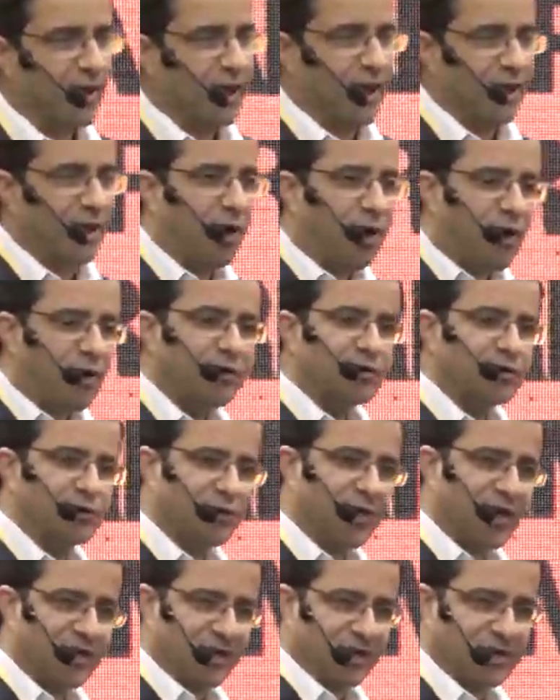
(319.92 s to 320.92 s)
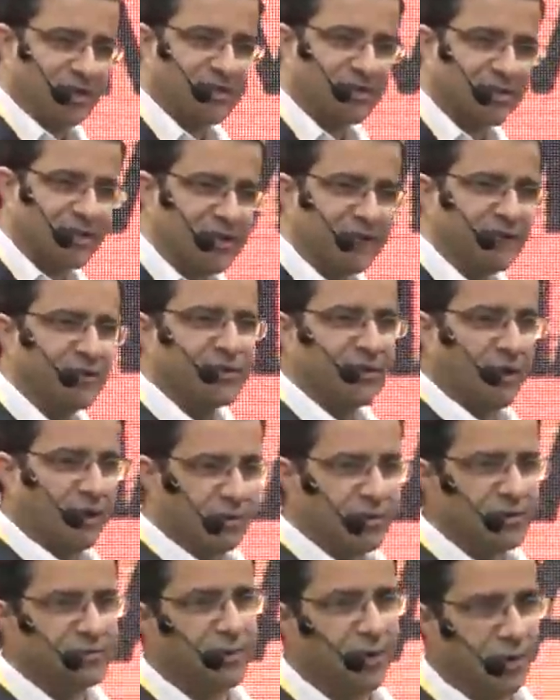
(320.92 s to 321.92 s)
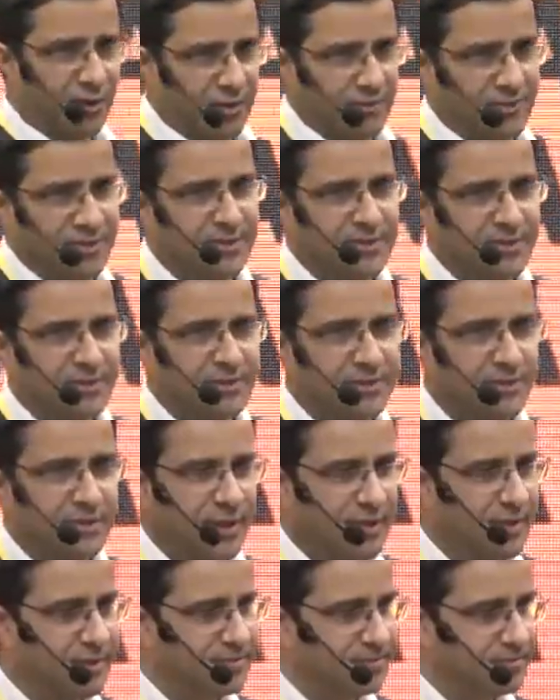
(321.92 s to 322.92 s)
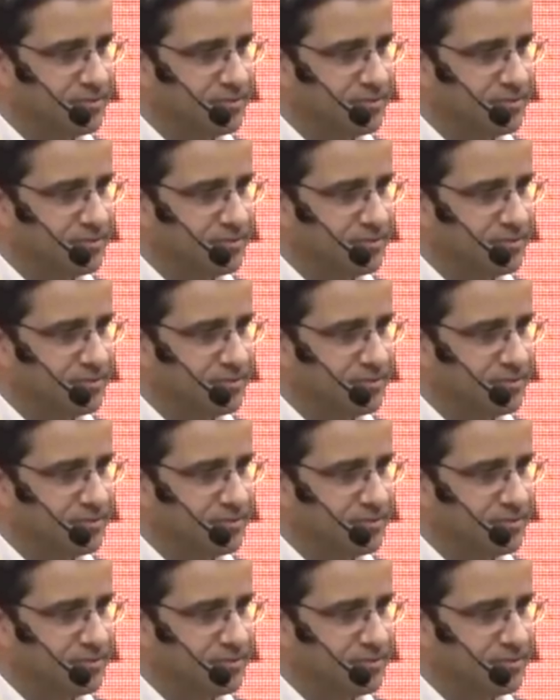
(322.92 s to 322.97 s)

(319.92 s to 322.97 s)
and how together as a team we solve those problems, right?